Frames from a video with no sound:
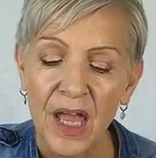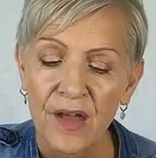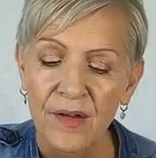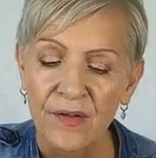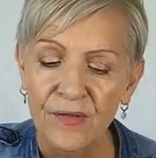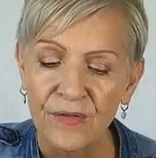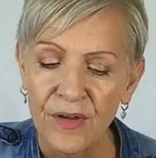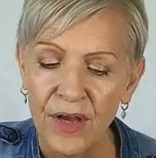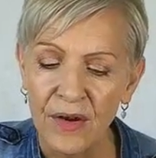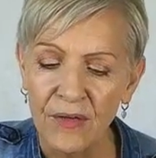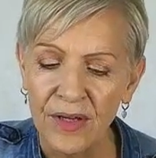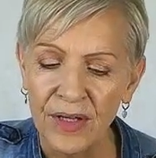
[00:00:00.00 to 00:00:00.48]

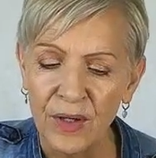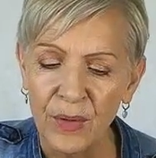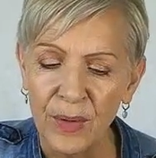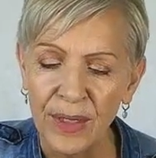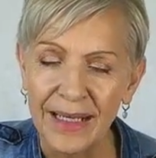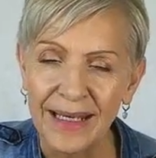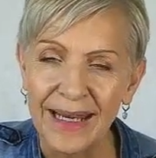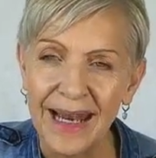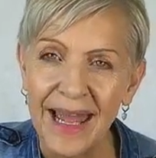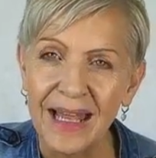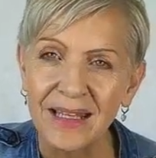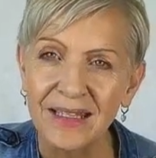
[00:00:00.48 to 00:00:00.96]
Very quick
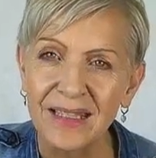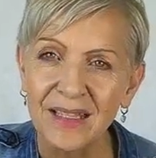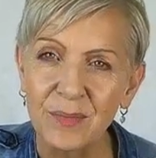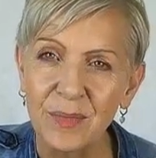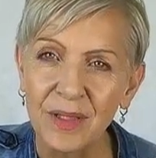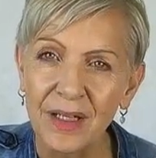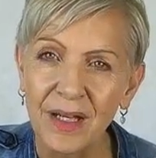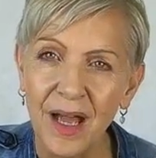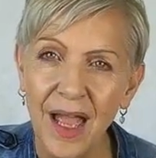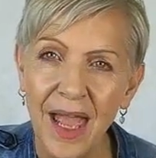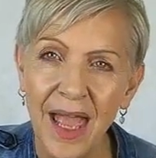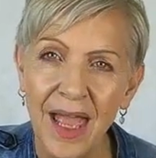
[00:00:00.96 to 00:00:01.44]

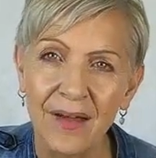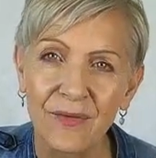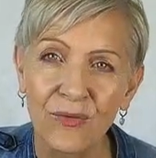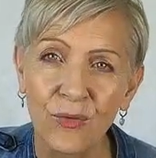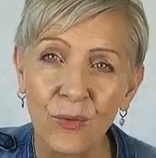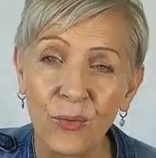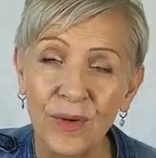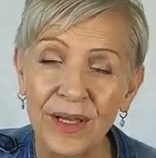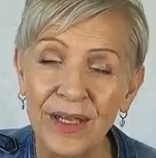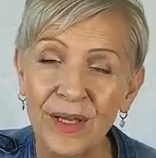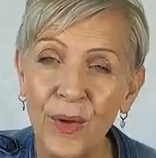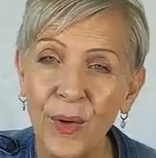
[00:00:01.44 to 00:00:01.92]
announcement, I
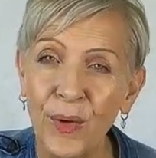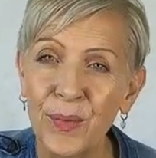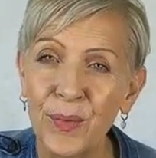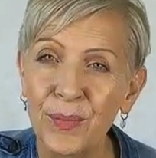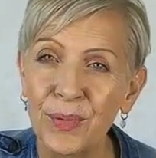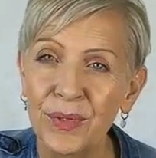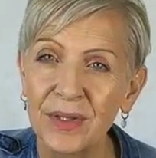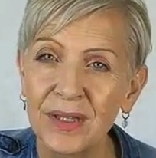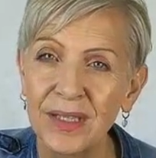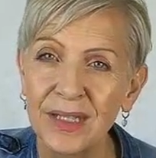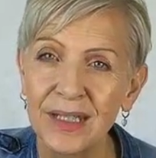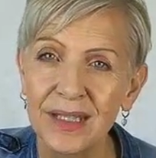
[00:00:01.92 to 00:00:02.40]
have
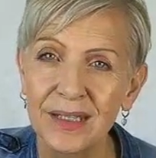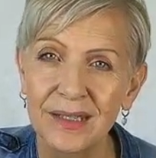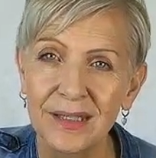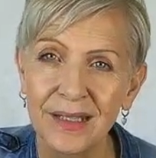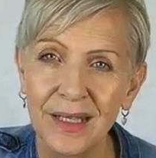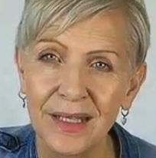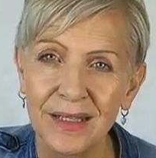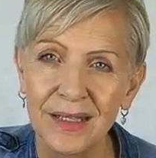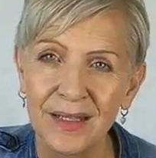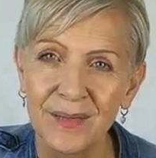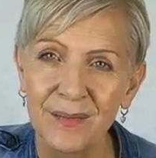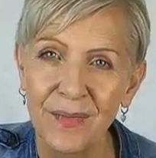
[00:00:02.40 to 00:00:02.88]
reopened the
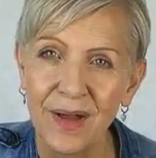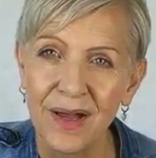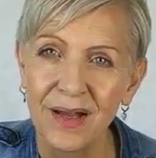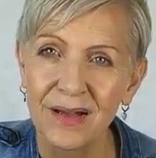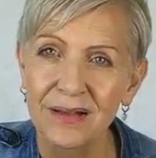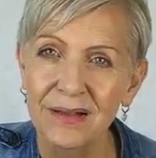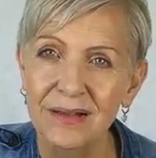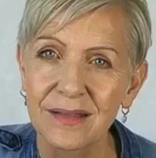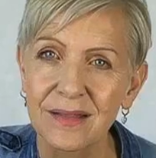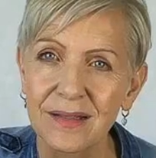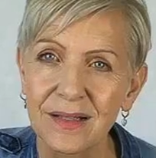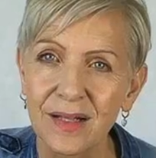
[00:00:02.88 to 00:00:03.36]
Ascended
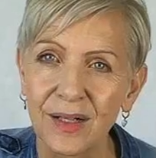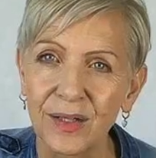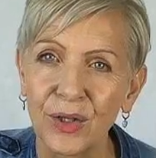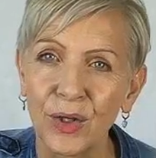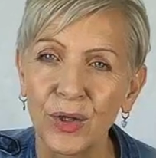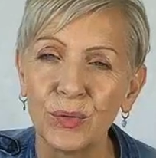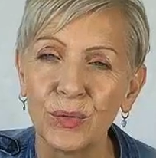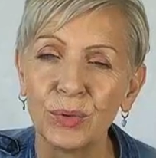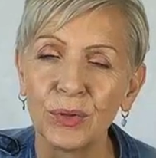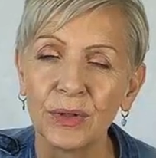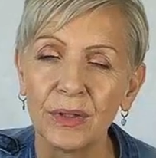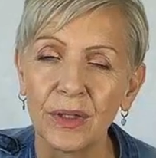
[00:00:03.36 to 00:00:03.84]
Masters
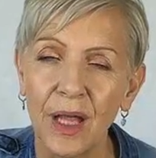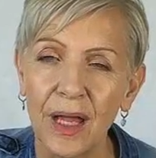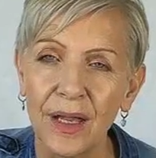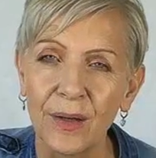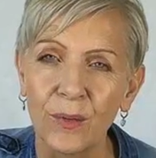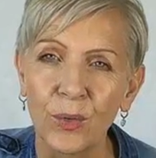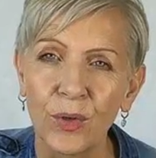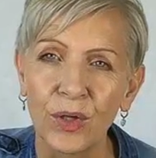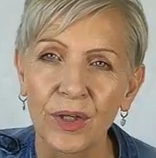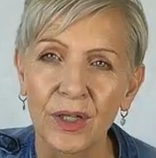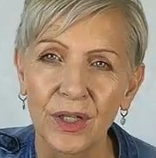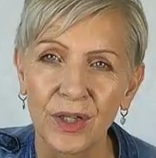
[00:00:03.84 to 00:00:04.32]
Global
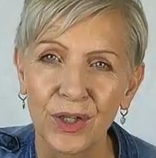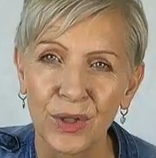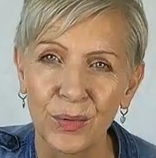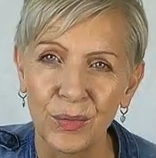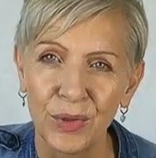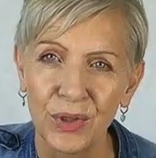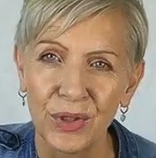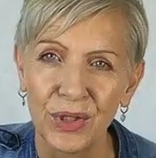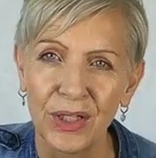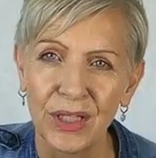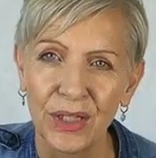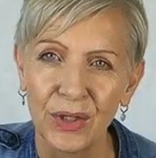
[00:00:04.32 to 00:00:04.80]
Lightworker
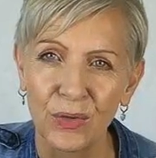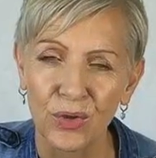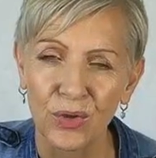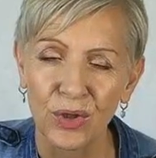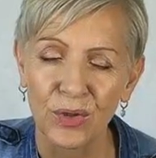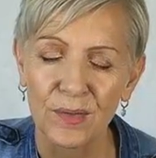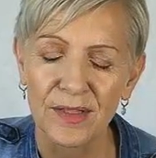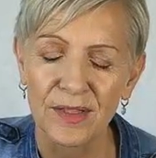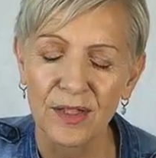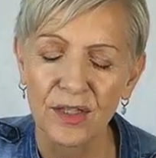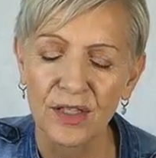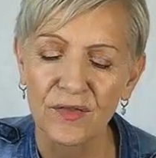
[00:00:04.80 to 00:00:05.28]
Community
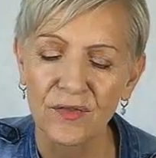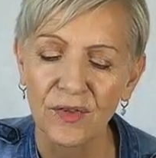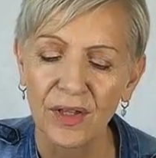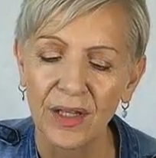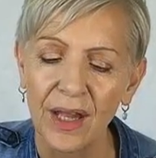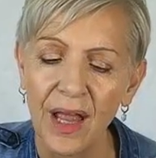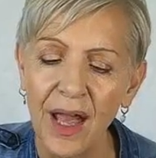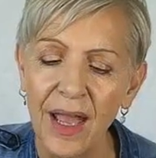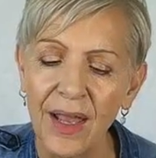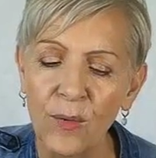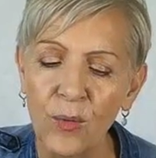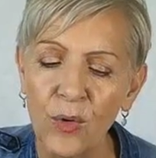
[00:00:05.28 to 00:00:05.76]
Group. So it's for
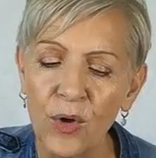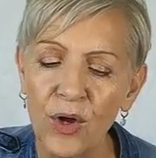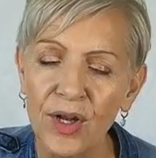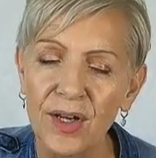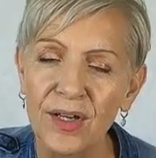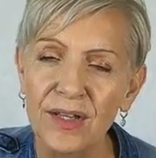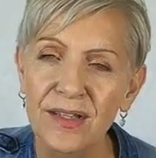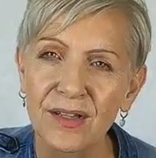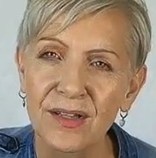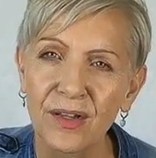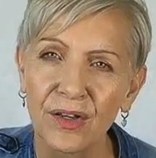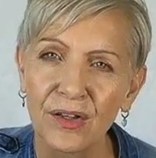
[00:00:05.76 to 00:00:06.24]

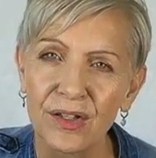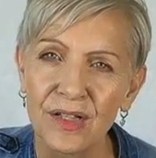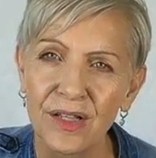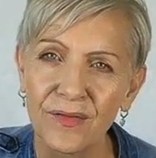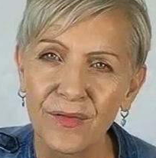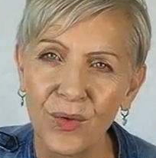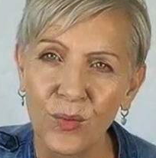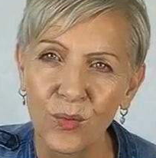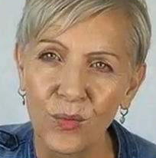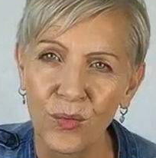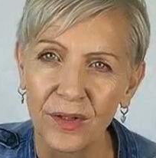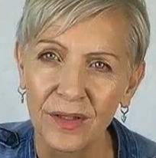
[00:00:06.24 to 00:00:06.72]
lightworkers, those of
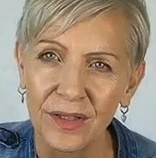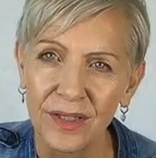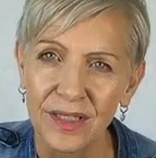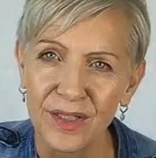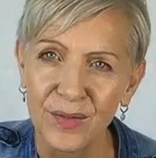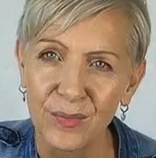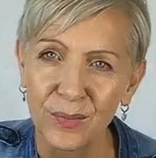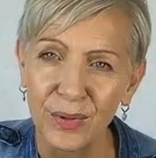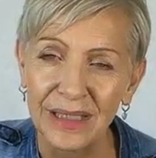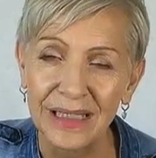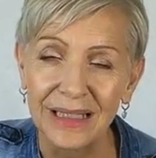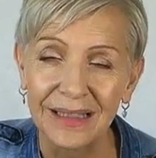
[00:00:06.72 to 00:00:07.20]
you wanting
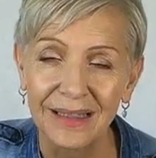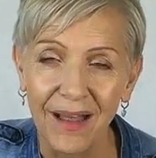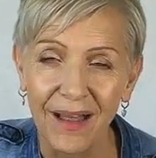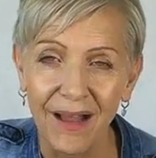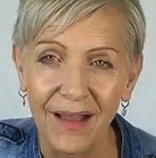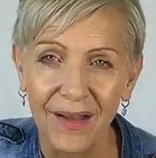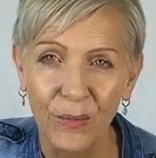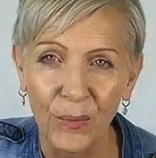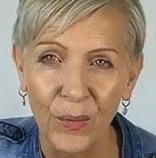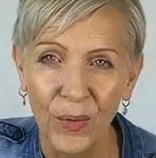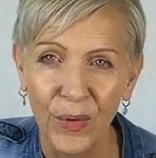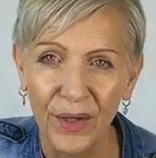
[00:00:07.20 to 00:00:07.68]
to be a
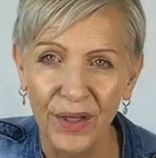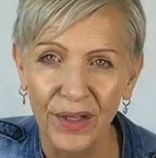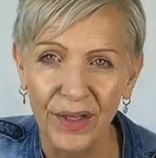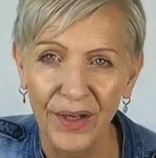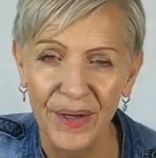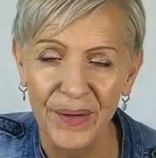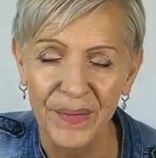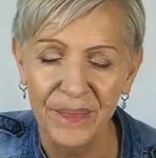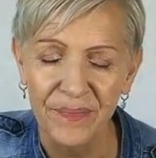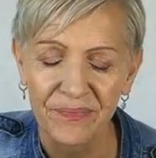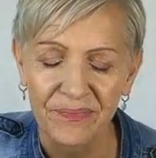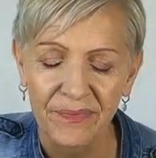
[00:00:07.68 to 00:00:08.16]

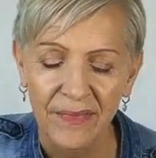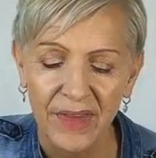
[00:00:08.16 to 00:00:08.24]
lightworker.